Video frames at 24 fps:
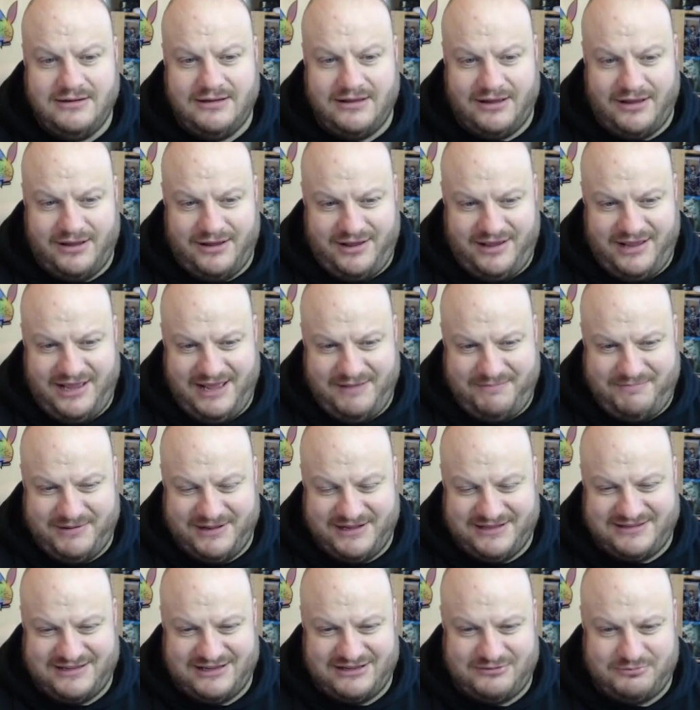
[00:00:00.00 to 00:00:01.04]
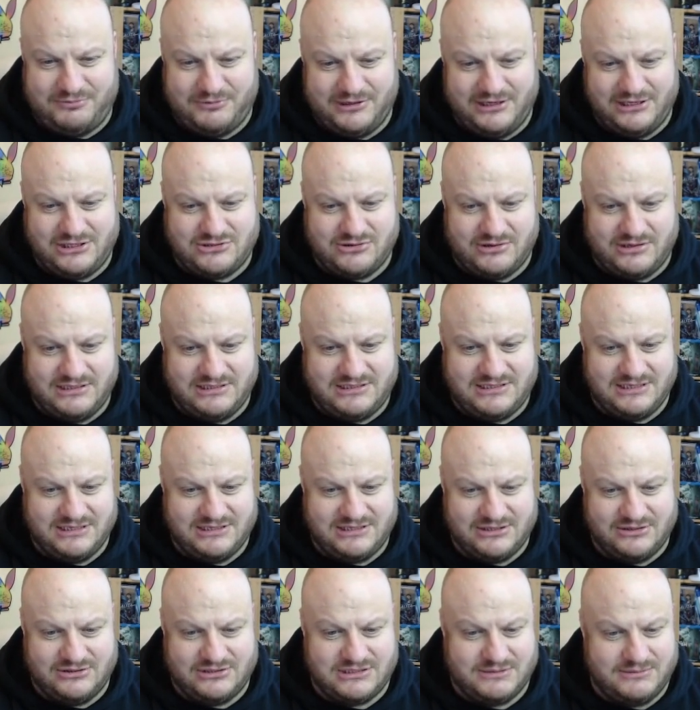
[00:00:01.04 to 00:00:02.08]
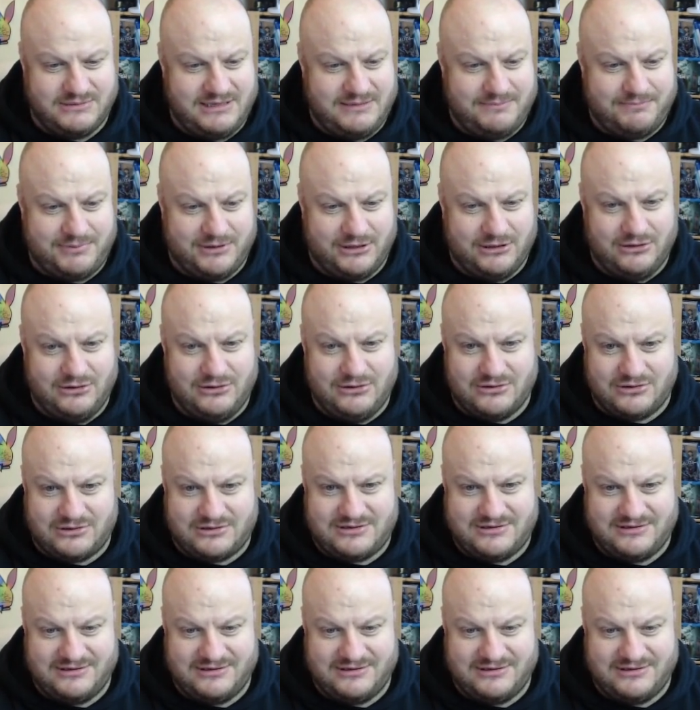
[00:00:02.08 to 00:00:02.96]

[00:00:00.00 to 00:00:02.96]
Uh, Epic desperately trying to do something, but look,